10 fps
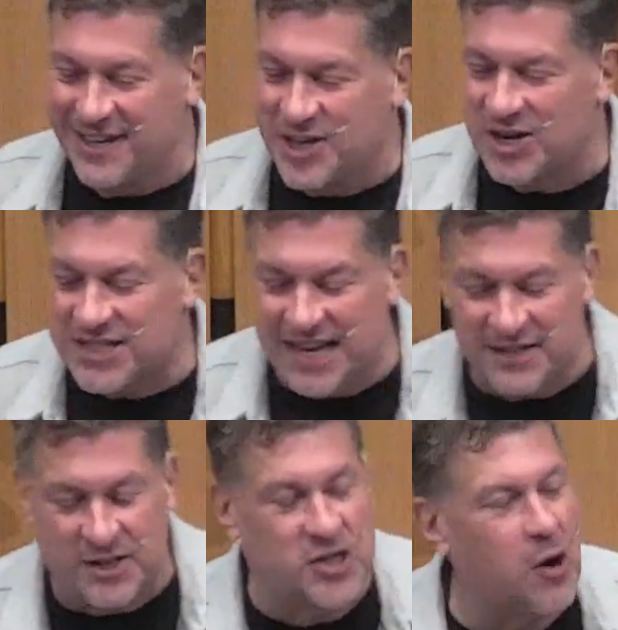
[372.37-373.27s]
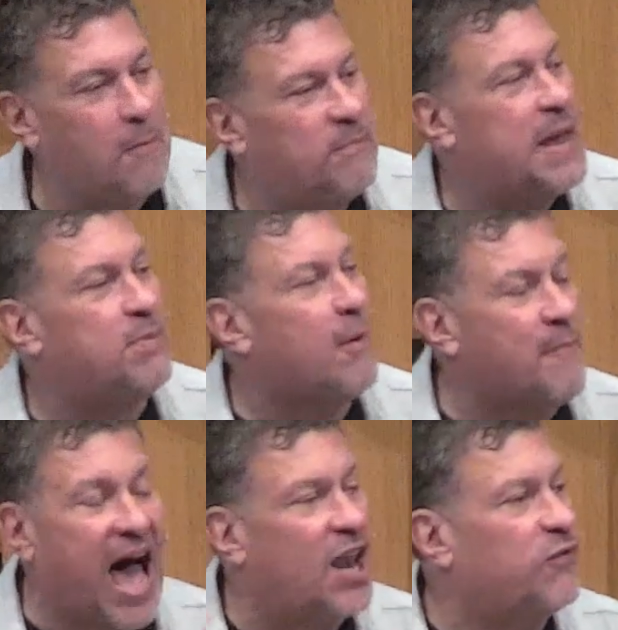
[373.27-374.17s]
the church doesn't show people,
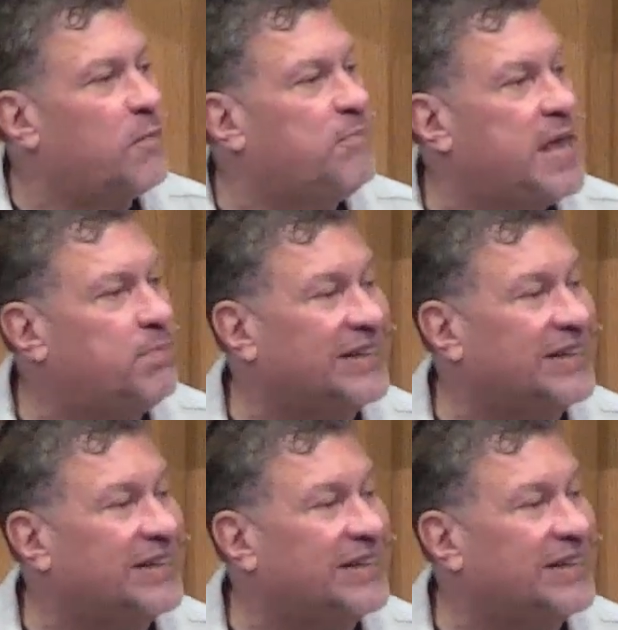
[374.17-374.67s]
model for people,